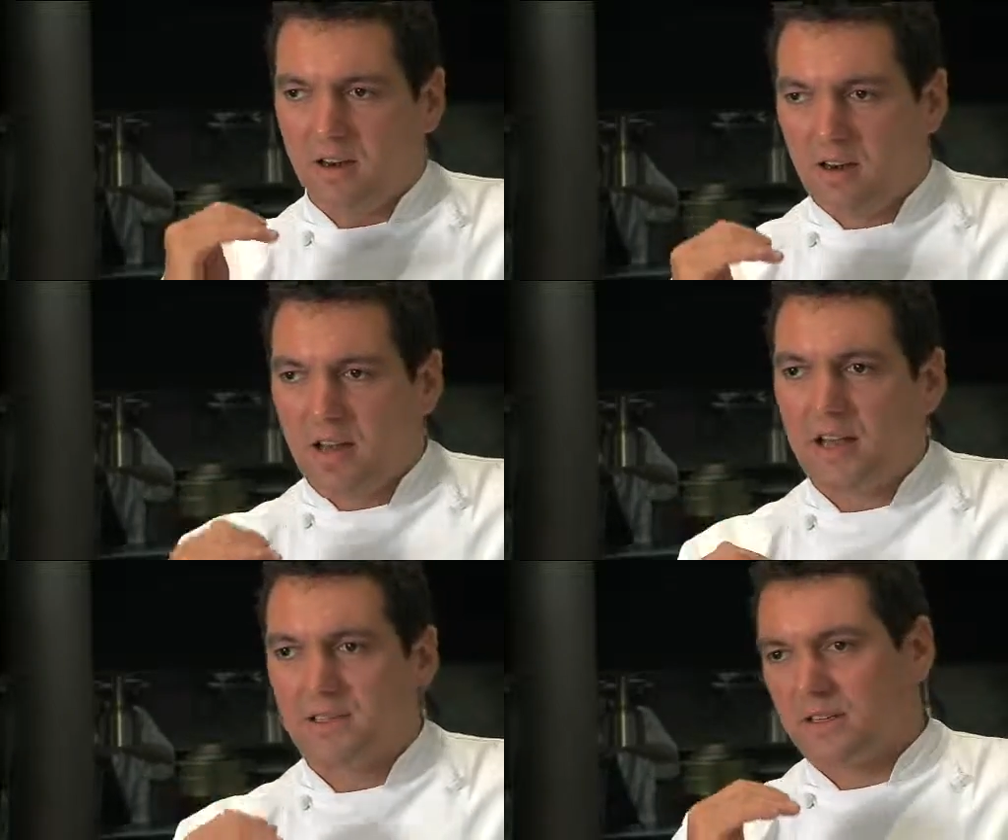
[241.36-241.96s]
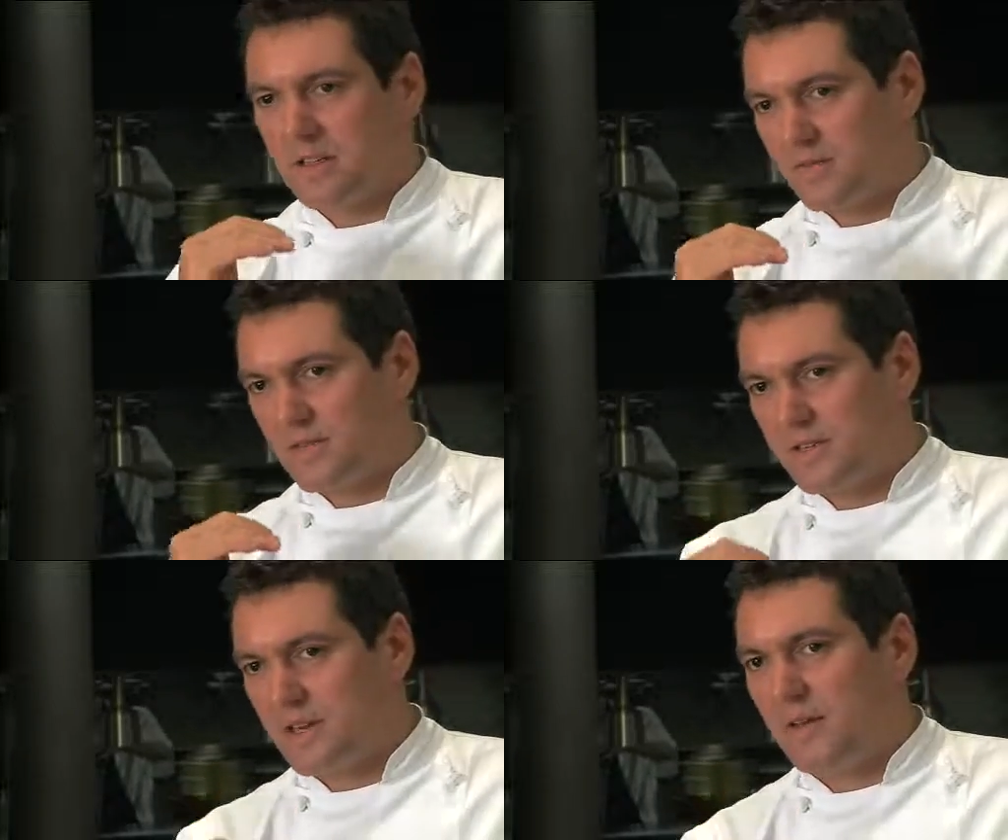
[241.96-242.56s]
layers and the
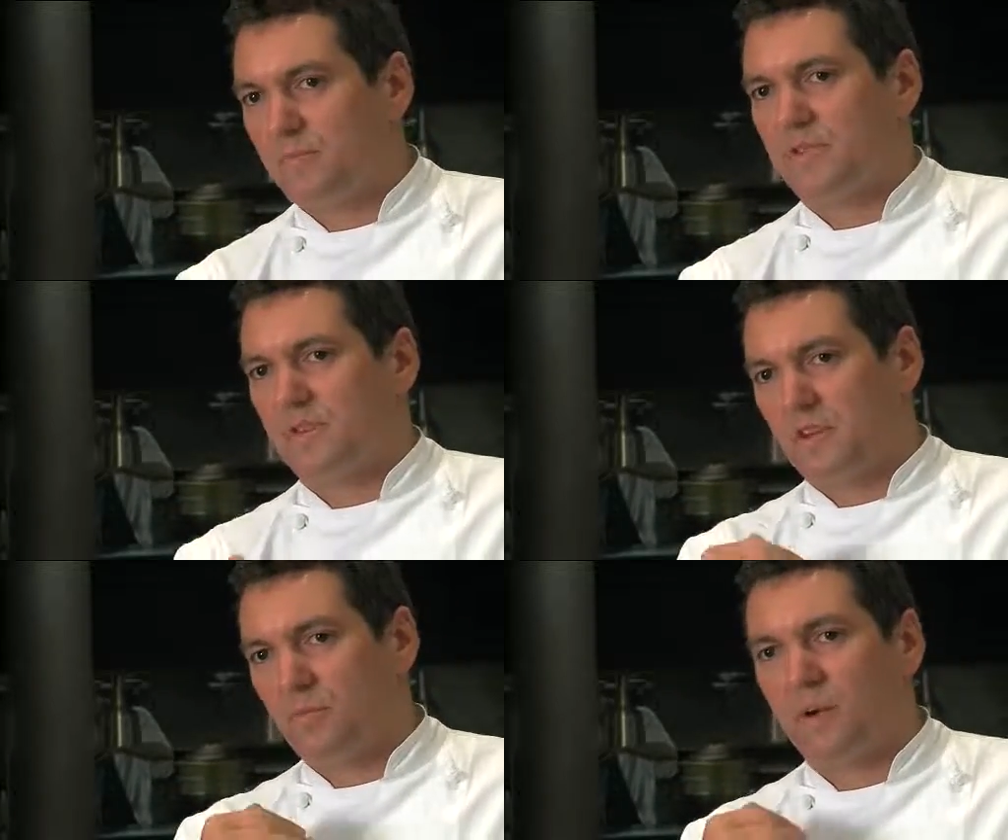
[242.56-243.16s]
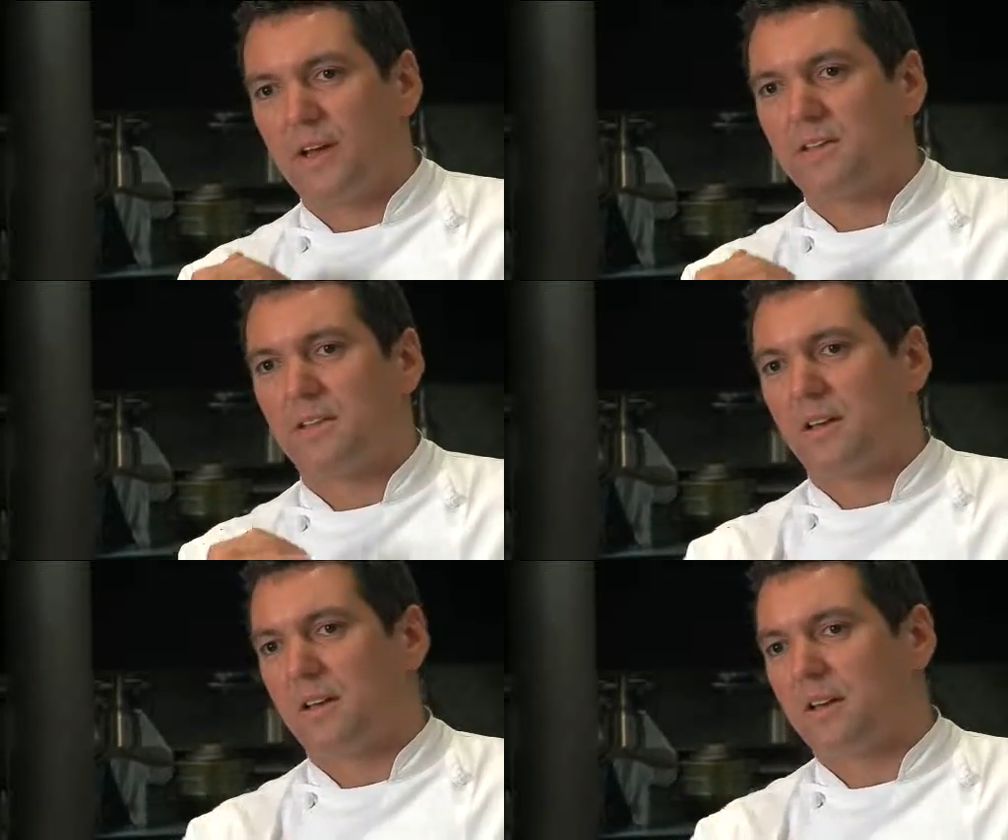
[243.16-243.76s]
different depths and the
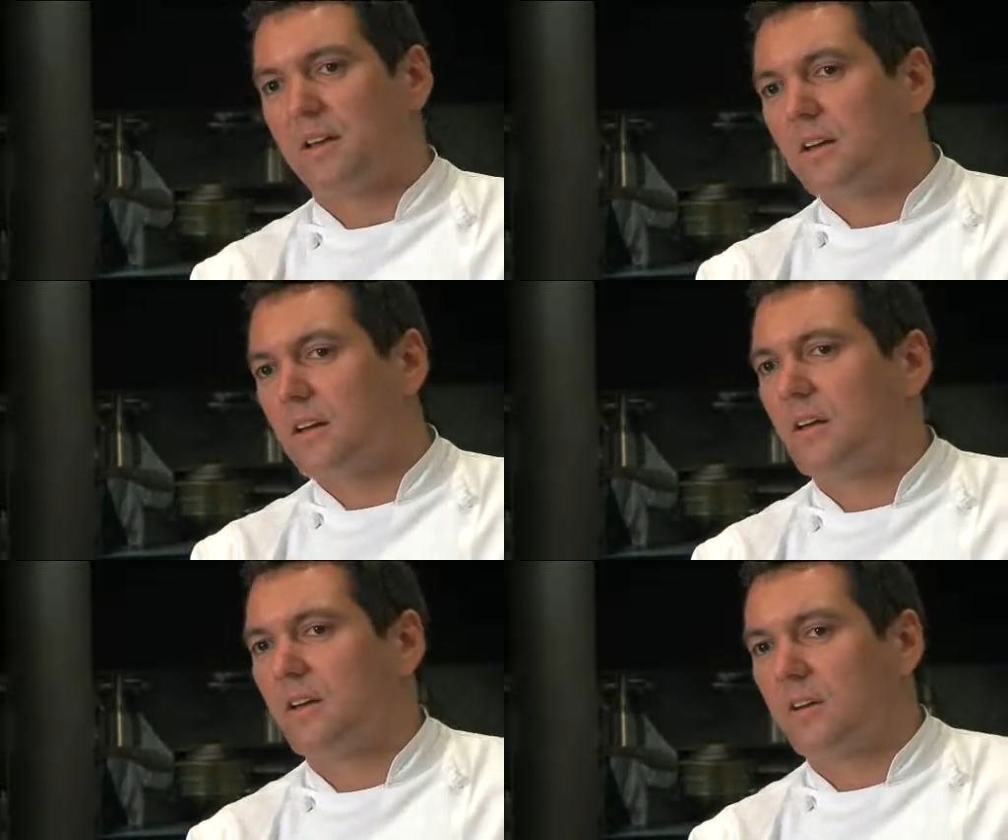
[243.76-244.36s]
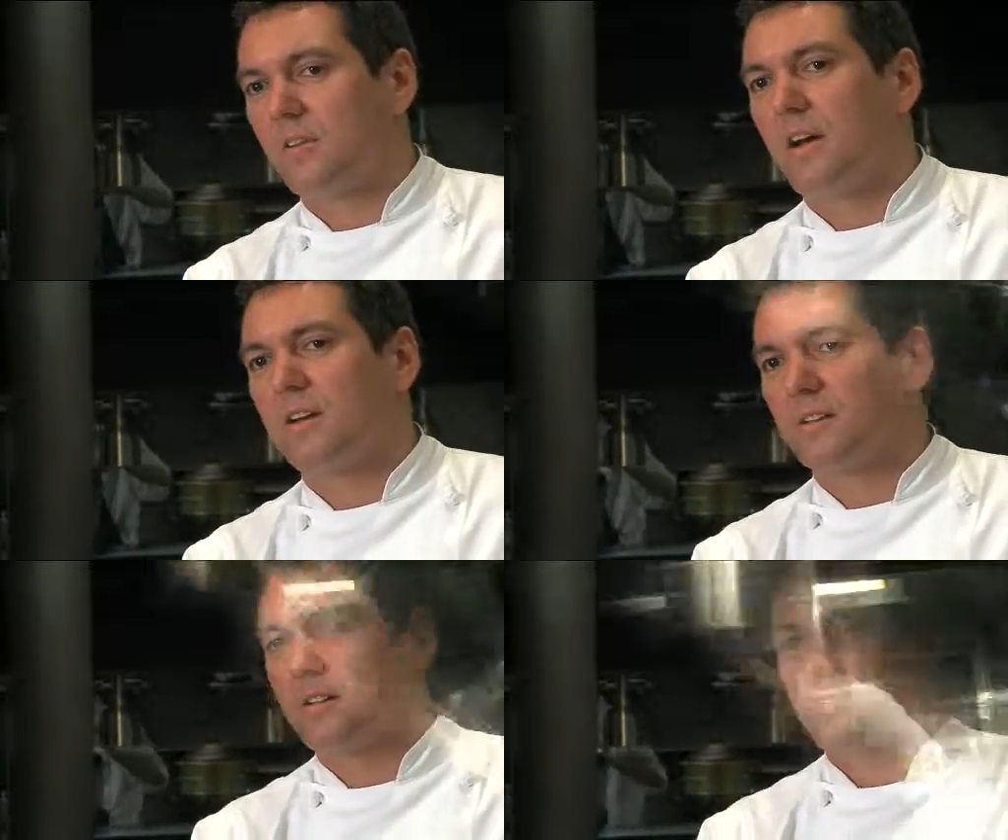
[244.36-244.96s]
complexity in the Crown.